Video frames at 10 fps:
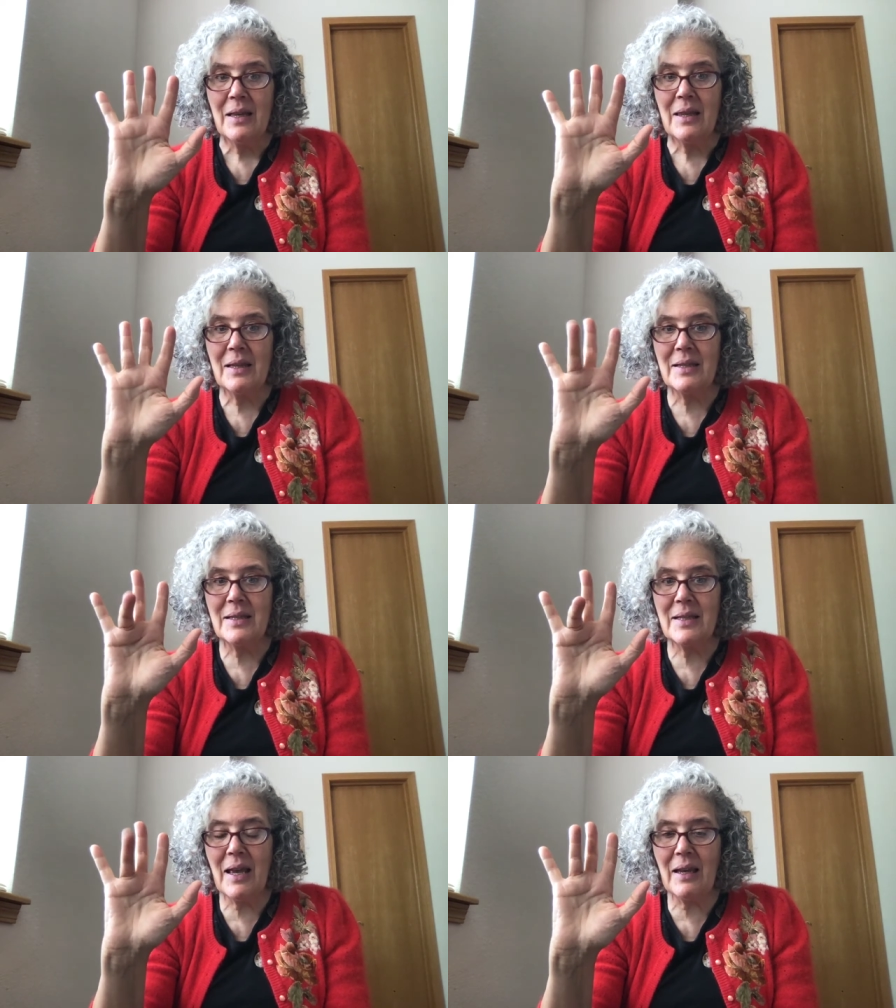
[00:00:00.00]
The
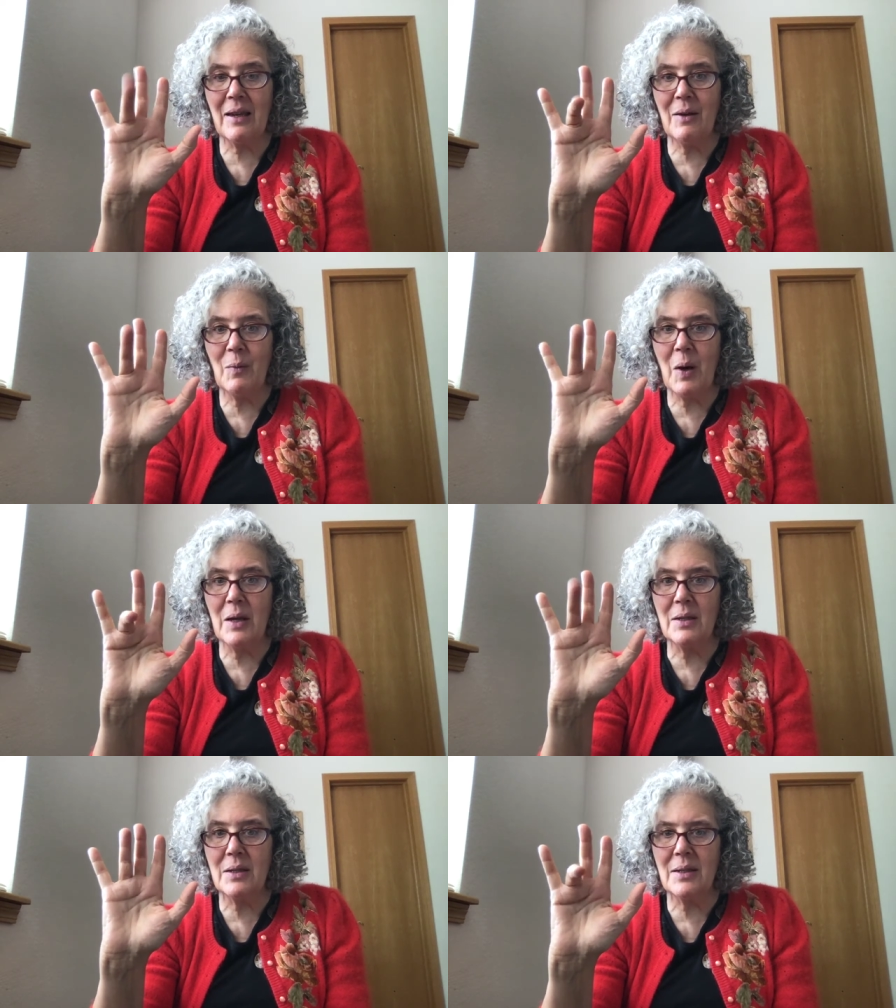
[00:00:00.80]
second
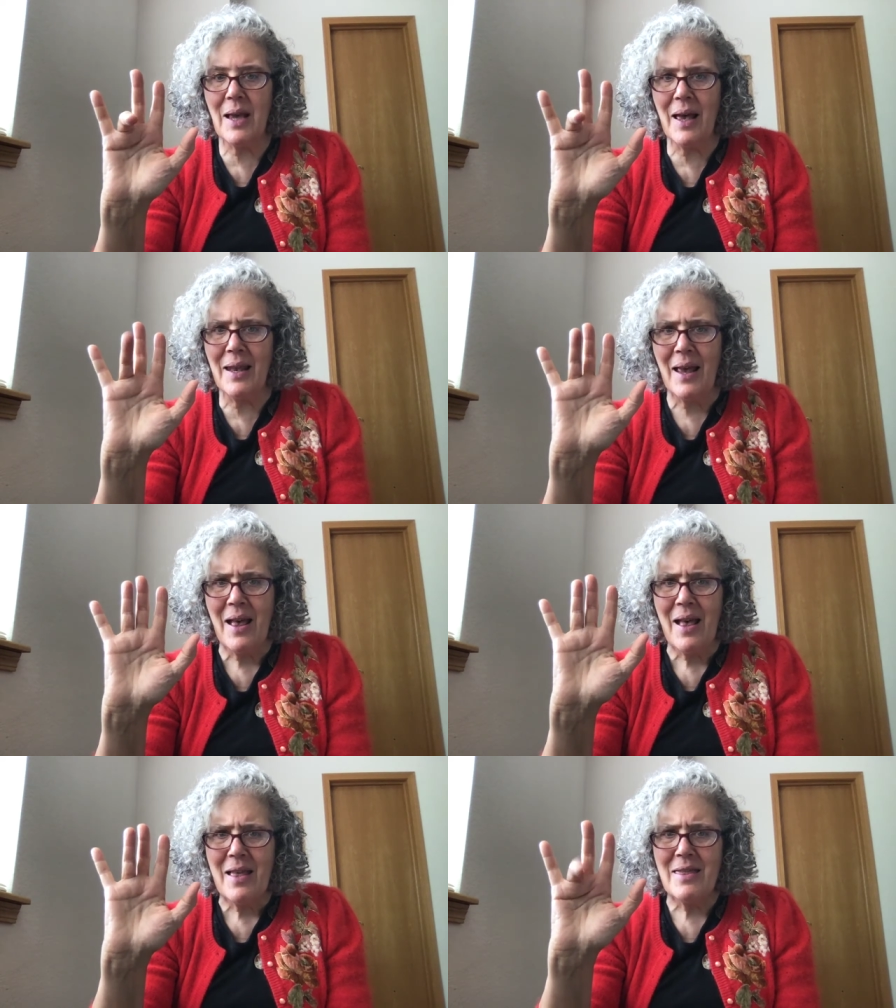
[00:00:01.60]
one said,
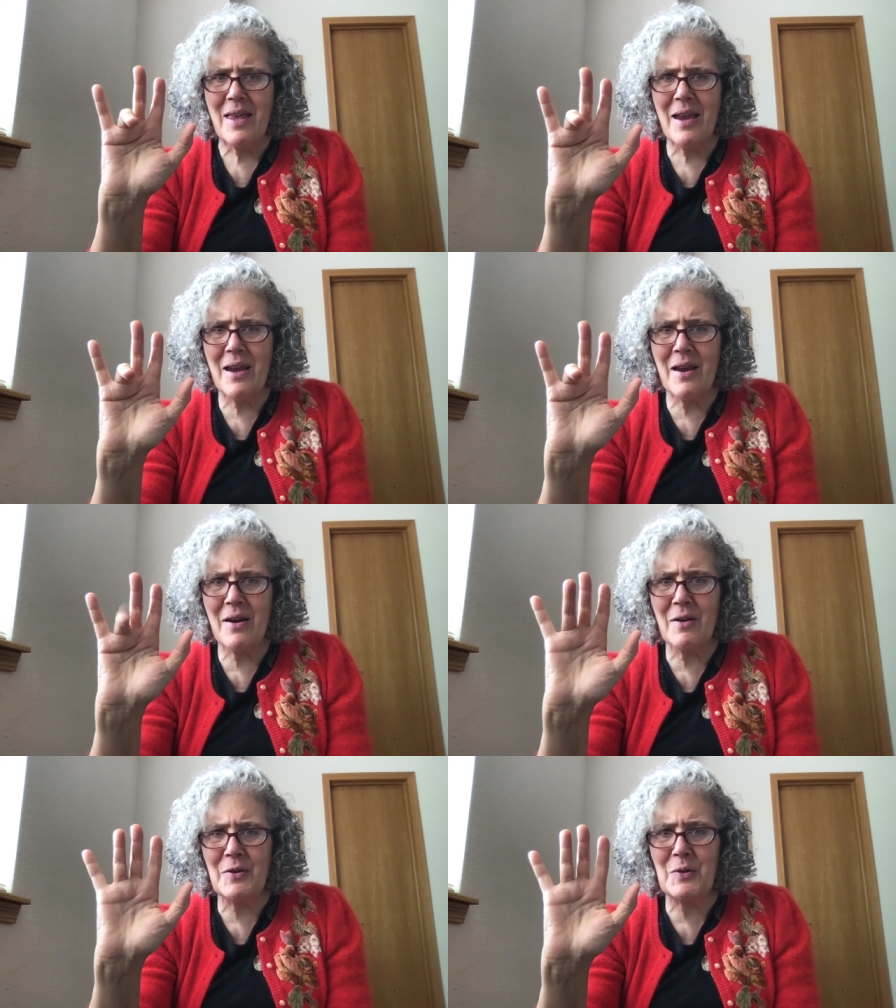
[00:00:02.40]

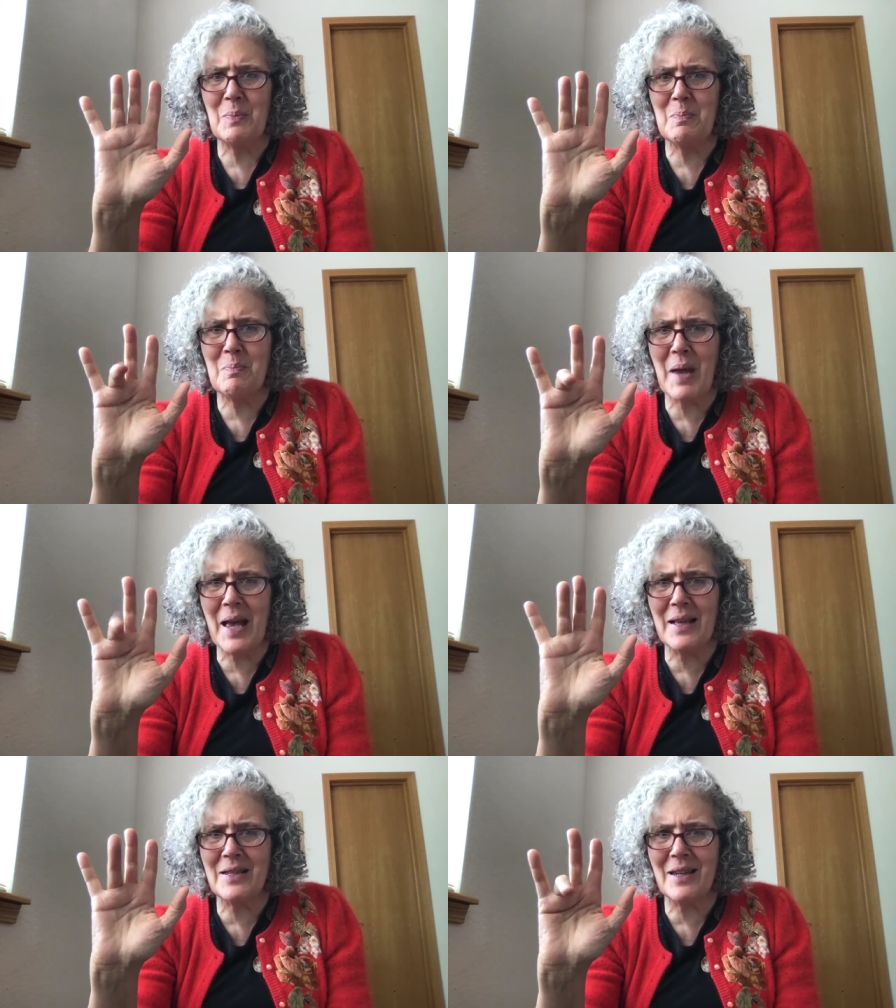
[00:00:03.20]
"There's
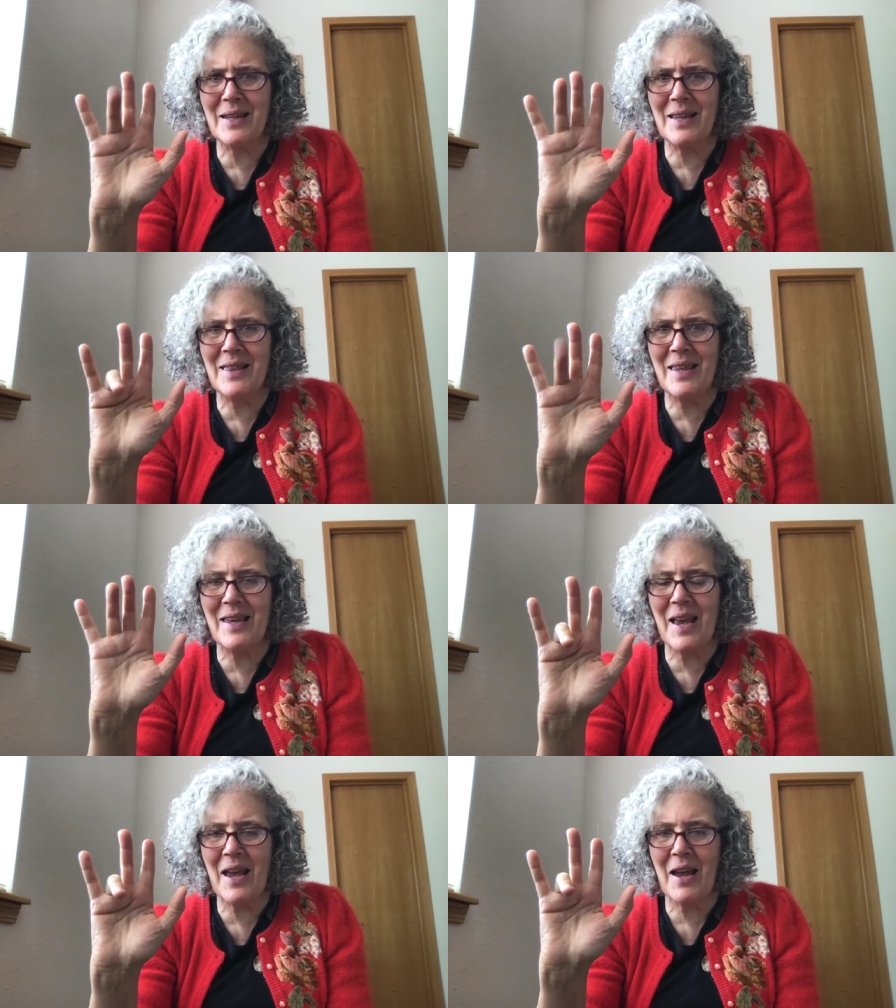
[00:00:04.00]
magic in the
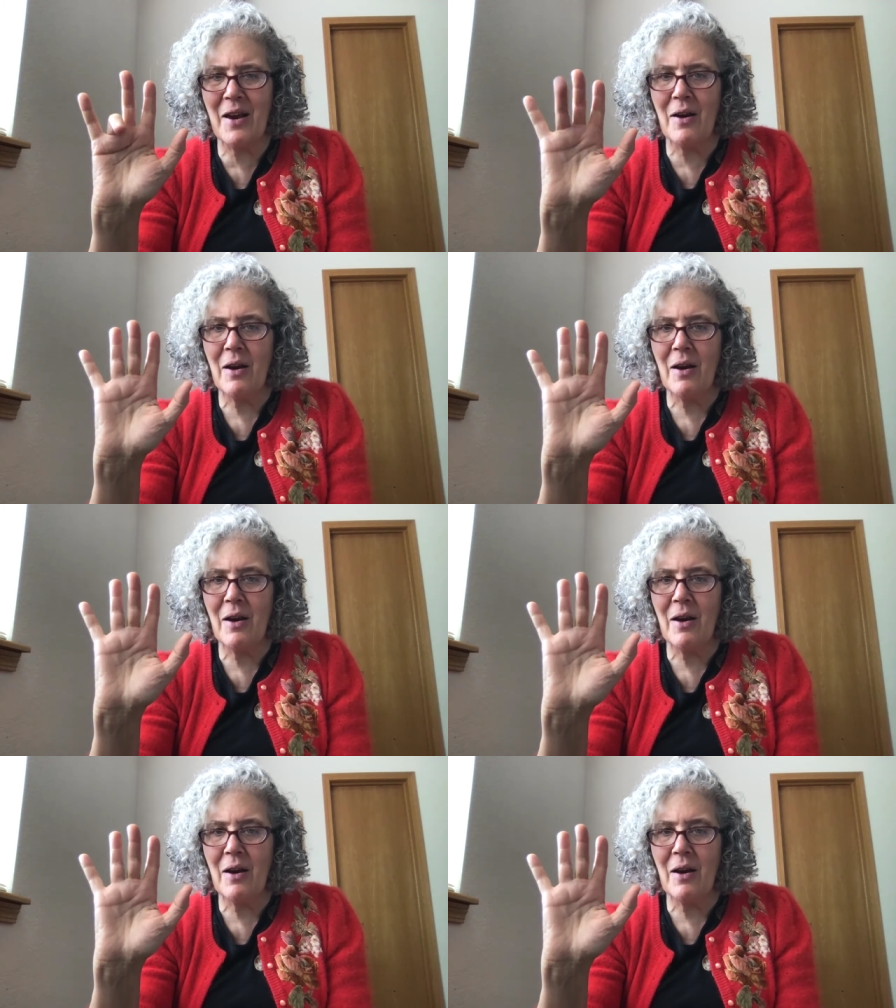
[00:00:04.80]
air."